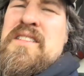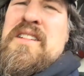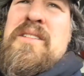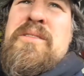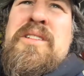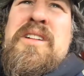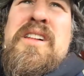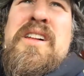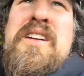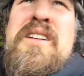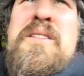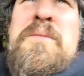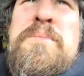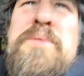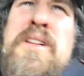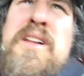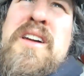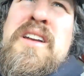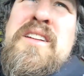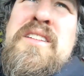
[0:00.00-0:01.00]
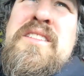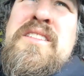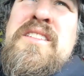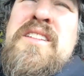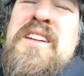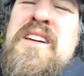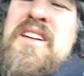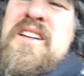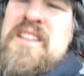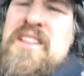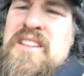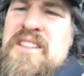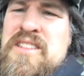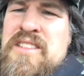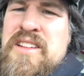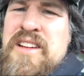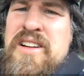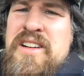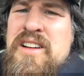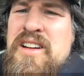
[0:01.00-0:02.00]
Alright, well, I don't plan on staying in
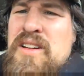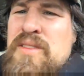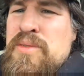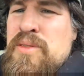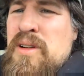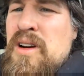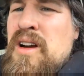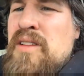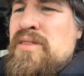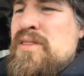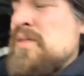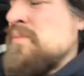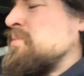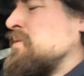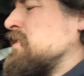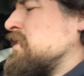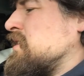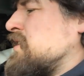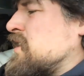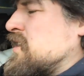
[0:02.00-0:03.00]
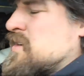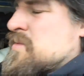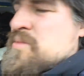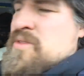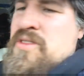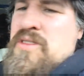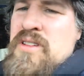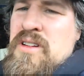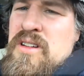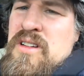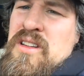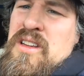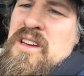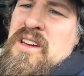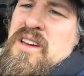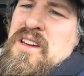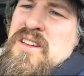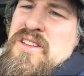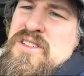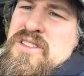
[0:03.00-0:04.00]
this area forever, but I am
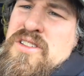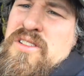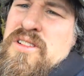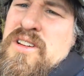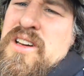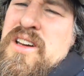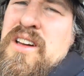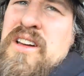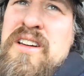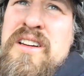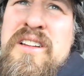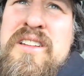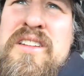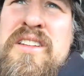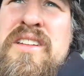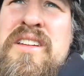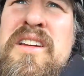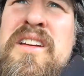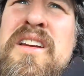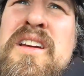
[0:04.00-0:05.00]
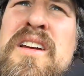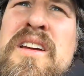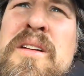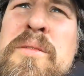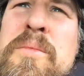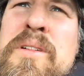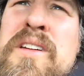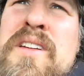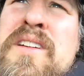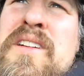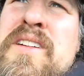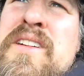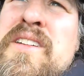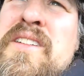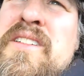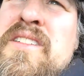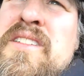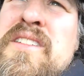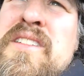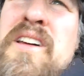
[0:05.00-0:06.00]
certainly enjoying it
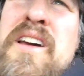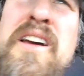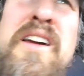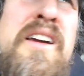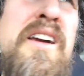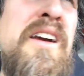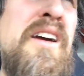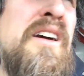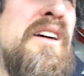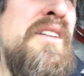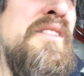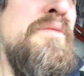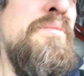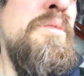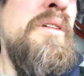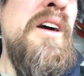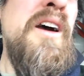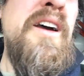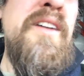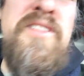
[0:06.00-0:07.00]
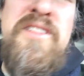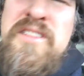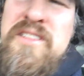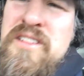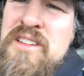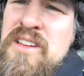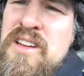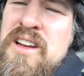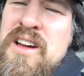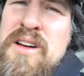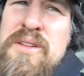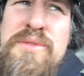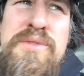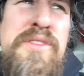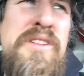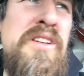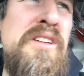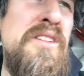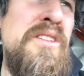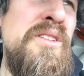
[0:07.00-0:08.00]
because I have privacy
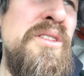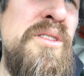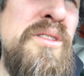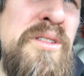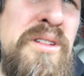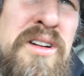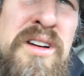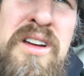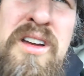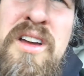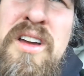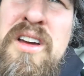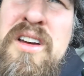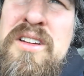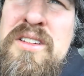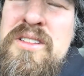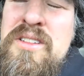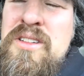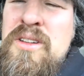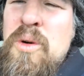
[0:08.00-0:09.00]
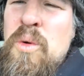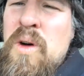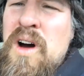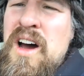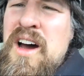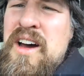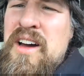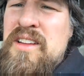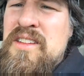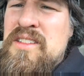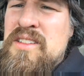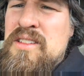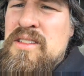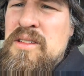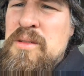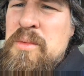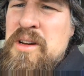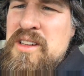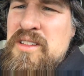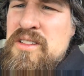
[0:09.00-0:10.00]
enough to do squats,
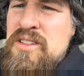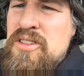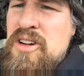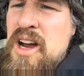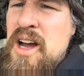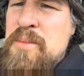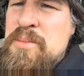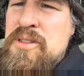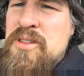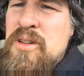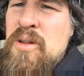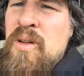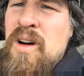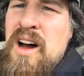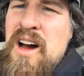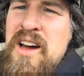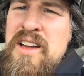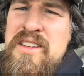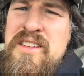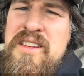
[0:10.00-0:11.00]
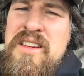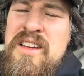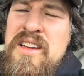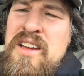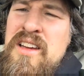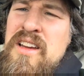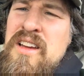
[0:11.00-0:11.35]
do my strap squat.